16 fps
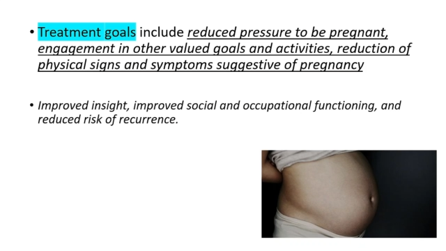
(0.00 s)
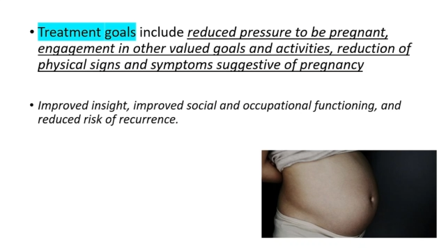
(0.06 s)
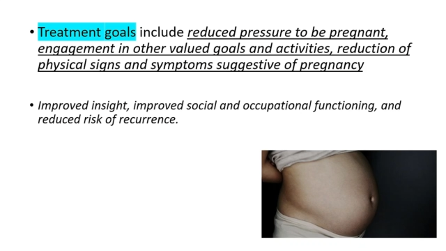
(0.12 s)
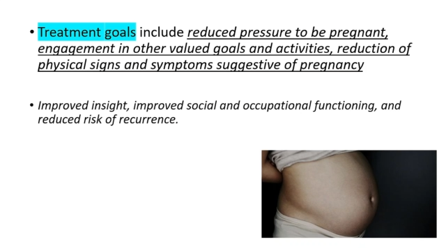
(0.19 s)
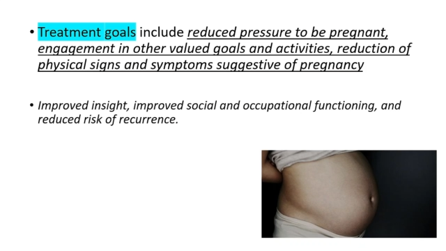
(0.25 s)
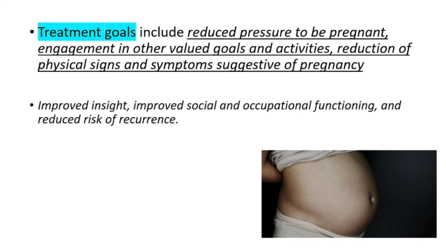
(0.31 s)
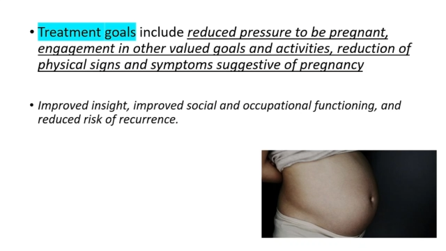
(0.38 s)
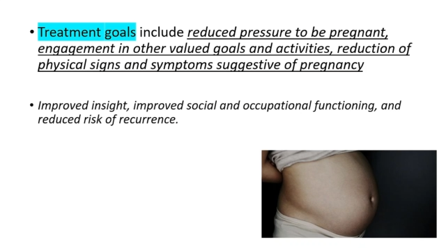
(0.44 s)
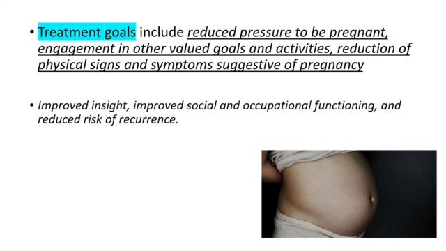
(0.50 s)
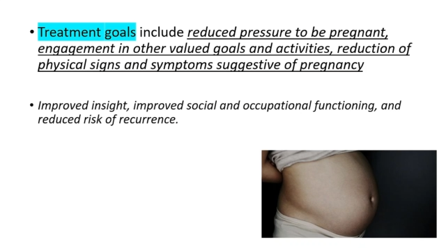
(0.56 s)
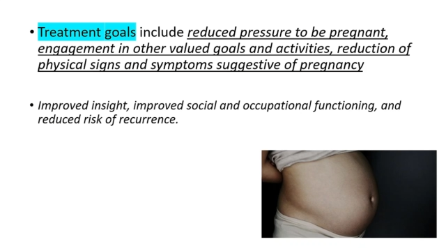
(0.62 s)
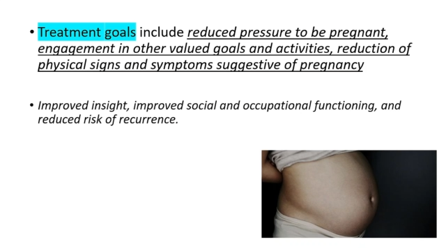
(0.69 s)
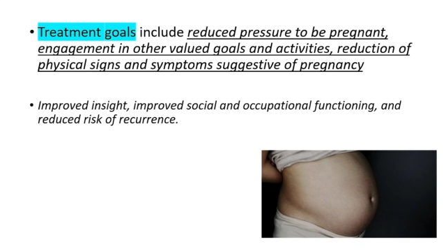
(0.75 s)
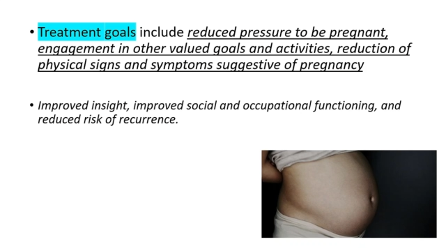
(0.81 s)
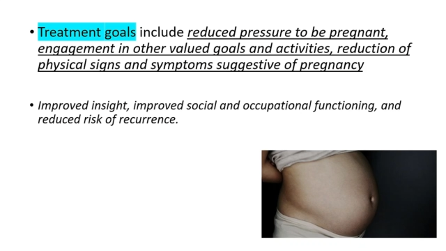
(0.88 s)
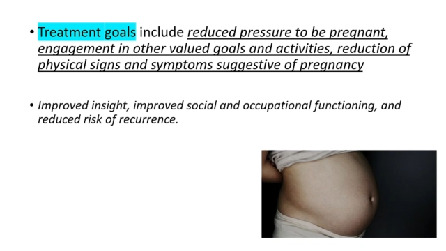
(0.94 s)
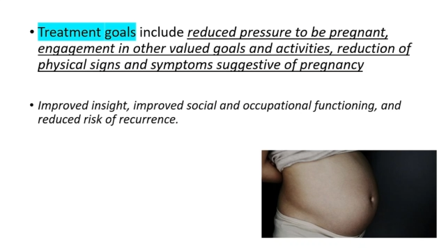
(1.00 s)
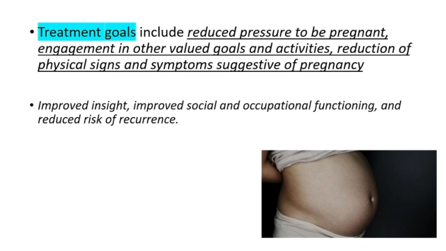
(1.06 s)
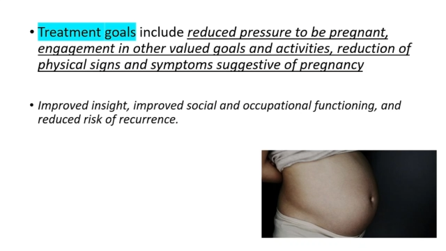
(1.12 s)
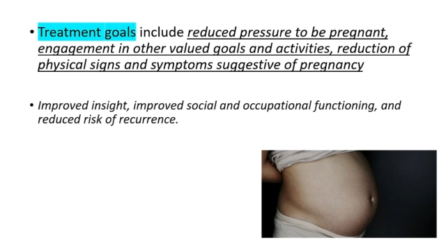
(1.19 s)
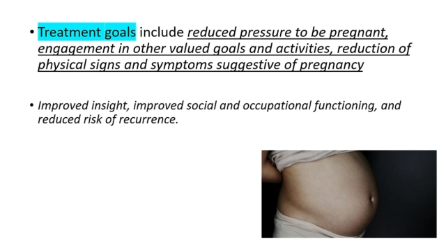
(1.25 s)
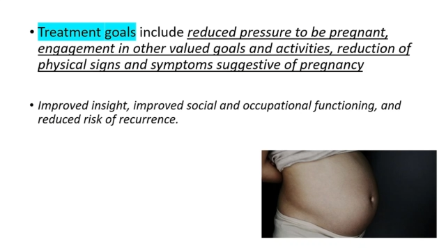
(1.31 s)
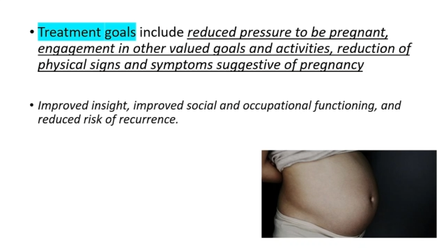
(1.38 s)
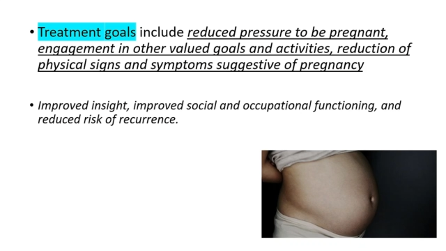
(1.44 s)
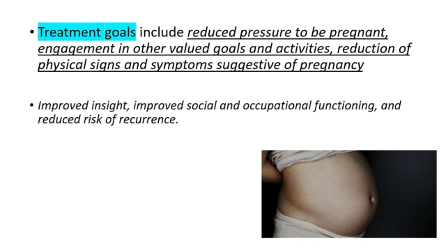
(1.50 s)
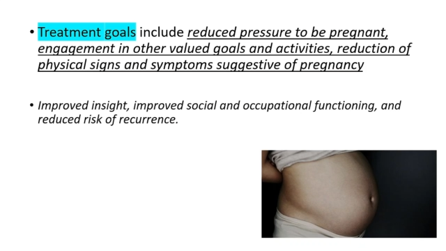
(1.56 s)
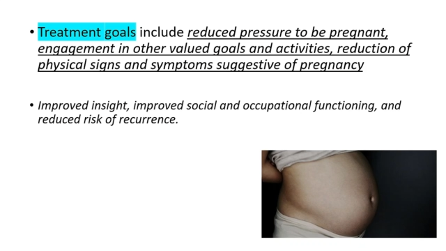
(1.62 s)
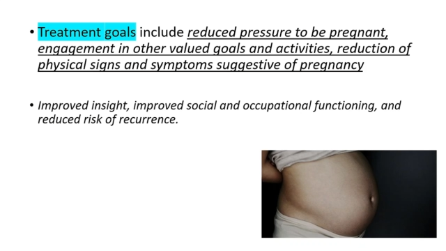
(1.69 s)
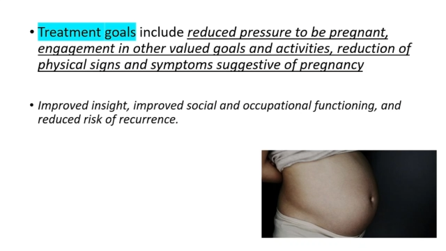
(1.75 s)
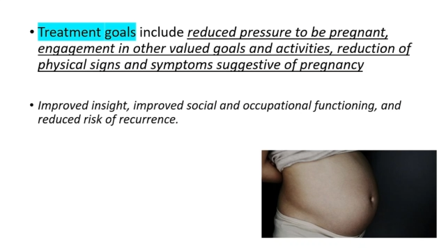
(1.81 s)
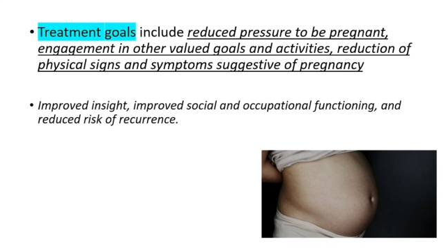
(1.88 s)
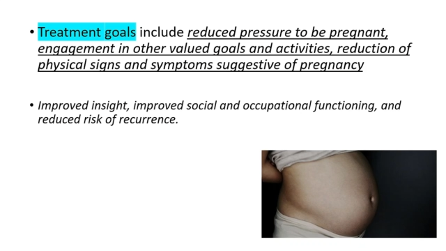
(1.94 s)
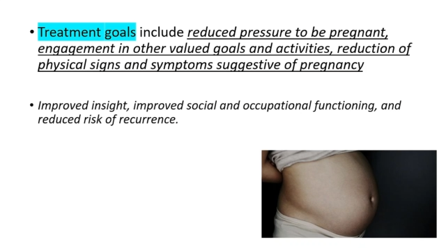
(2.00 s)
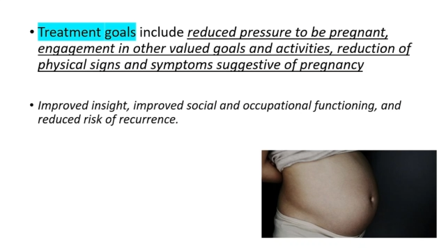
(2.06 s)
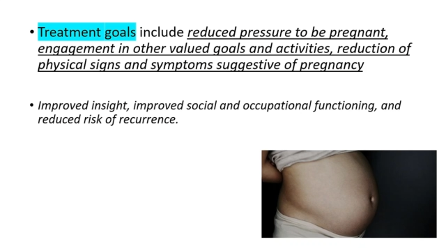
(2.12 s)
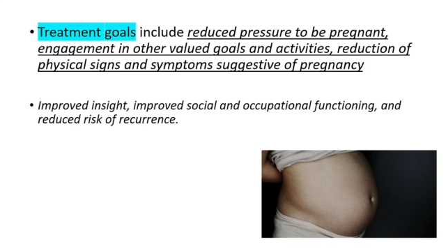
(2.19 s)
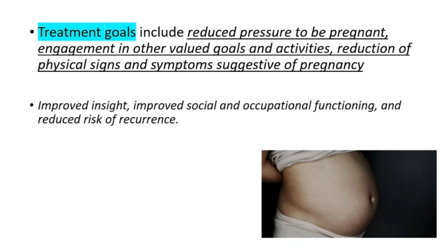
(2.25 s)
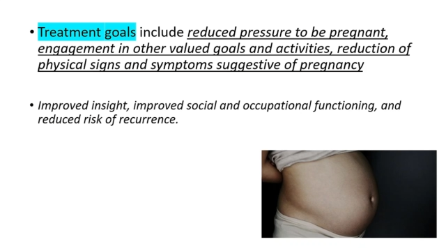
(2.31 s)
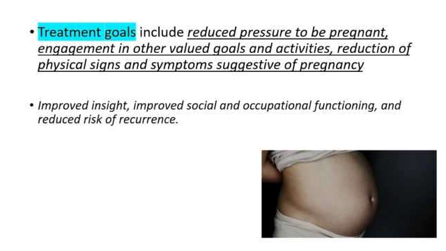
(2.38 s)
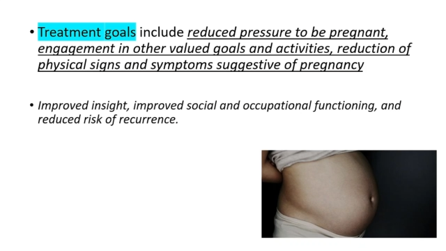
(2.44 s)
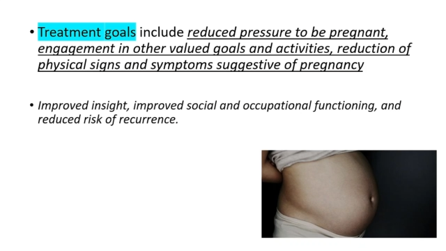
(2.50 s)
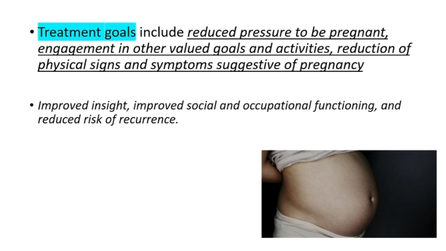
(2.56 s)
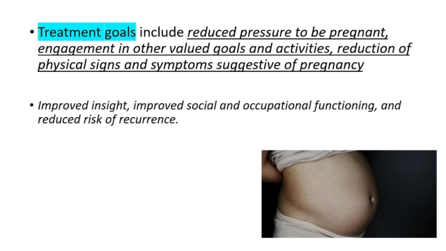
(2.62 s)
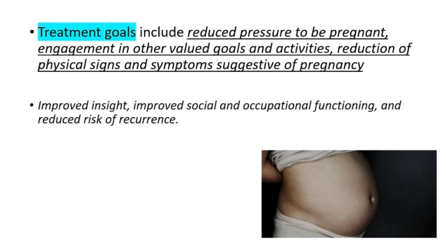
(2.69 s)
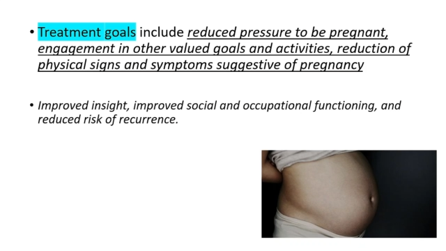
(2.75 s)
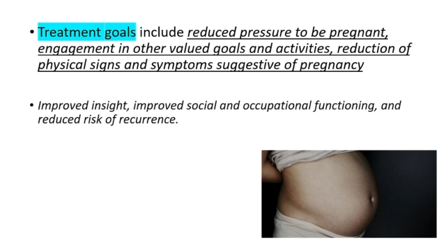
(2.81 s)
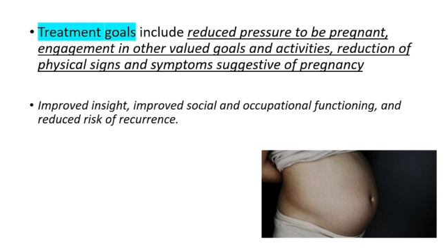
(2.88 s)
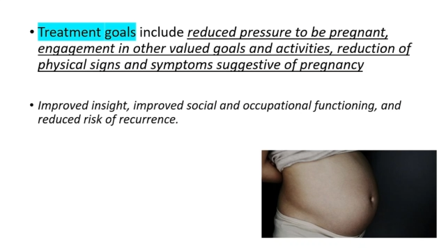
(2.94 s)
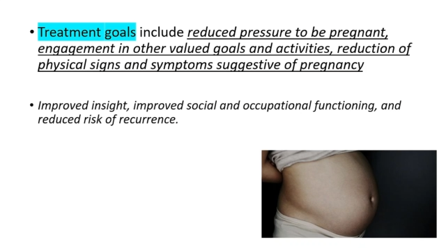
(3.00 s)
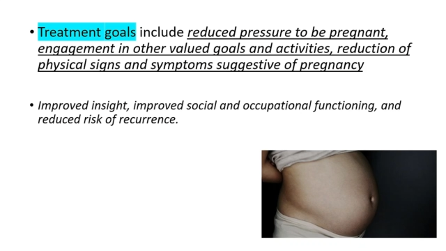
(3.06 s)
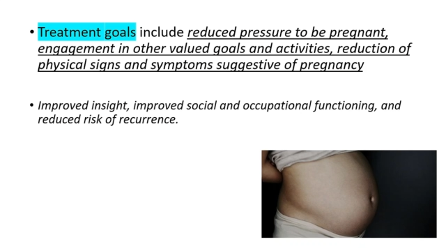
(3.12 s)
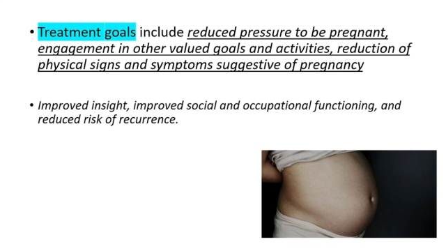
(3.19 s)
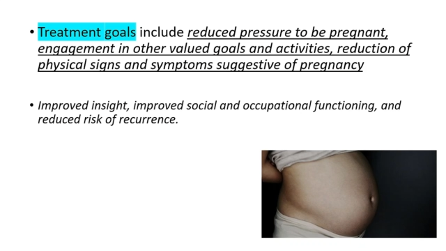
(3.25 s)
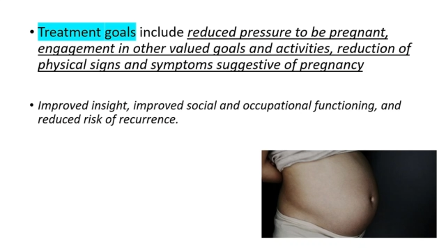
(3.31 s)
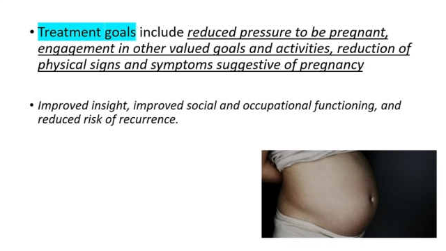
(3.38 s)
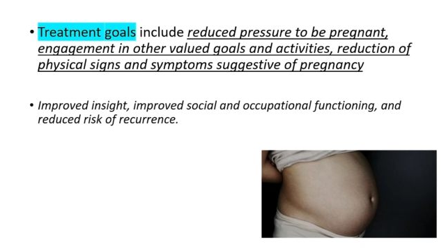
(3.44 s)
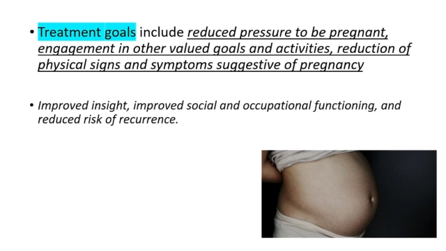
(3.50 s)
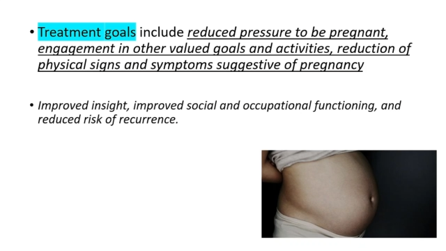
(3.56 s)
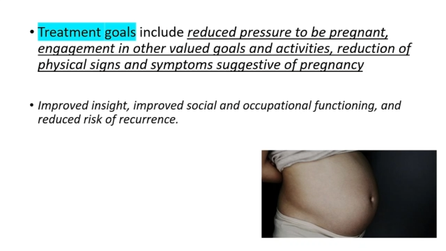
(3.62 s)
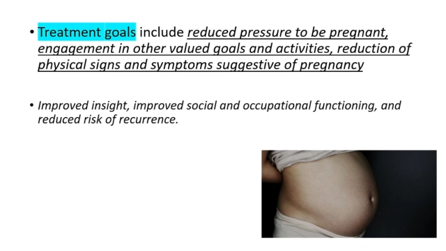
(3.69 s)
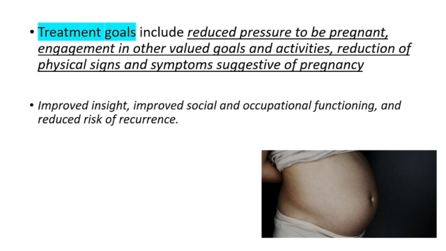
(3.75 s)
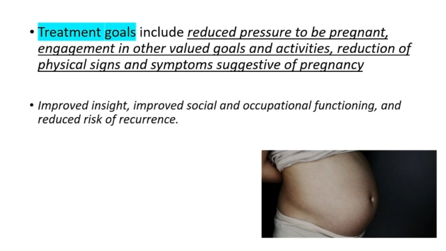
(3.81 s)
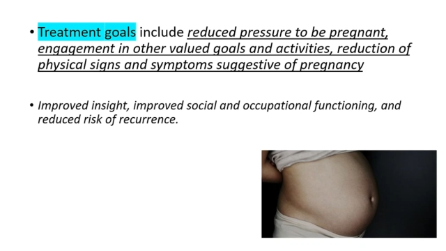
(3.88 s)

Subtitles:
Nobody's mouth can be seen.